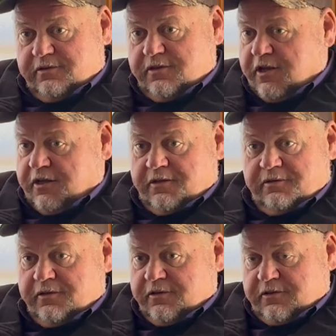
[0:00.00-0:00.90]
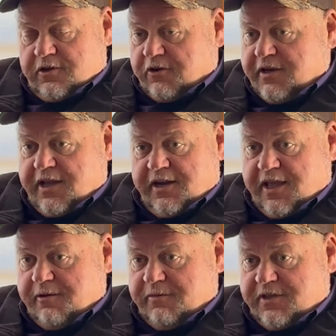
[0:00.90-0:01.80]
Done. Hardin County
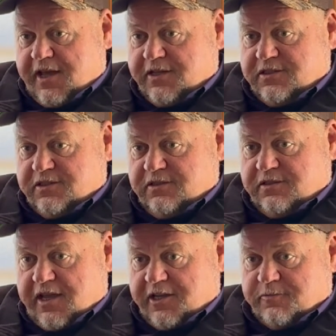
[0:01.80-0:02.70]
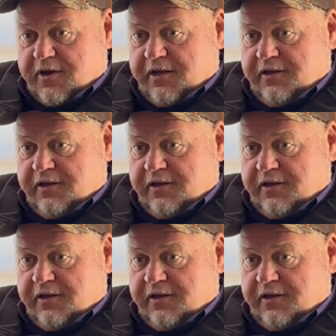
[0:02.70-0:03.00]
gave them a tax break.